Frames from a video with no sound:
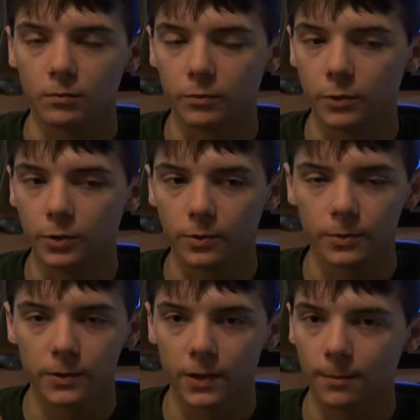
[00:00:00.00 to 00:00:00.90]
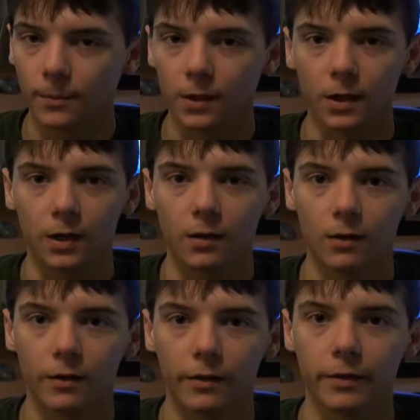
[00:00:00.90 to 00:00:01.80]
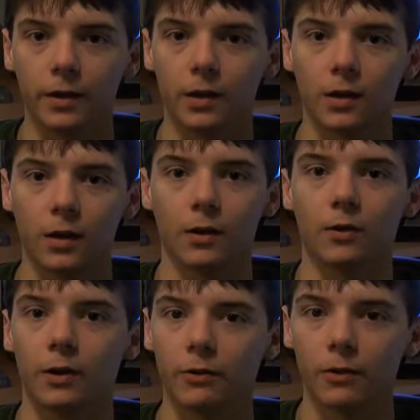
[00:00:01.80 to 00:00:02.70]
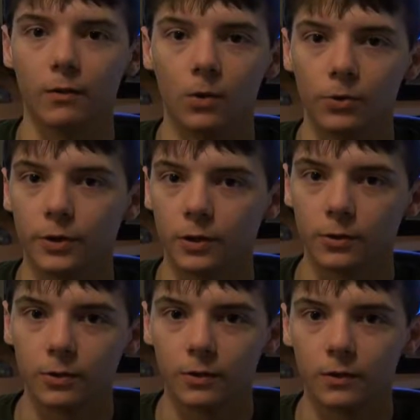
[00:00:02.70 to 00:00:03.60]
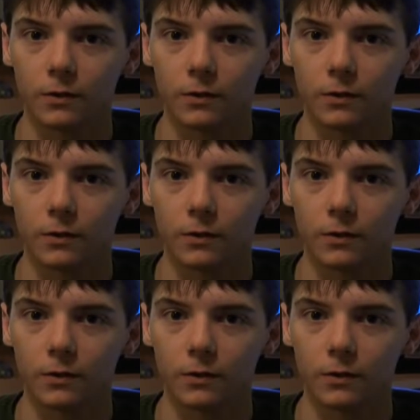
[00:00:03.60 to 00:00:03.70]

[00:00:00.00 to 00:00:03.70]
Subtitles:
do something like increase the voltage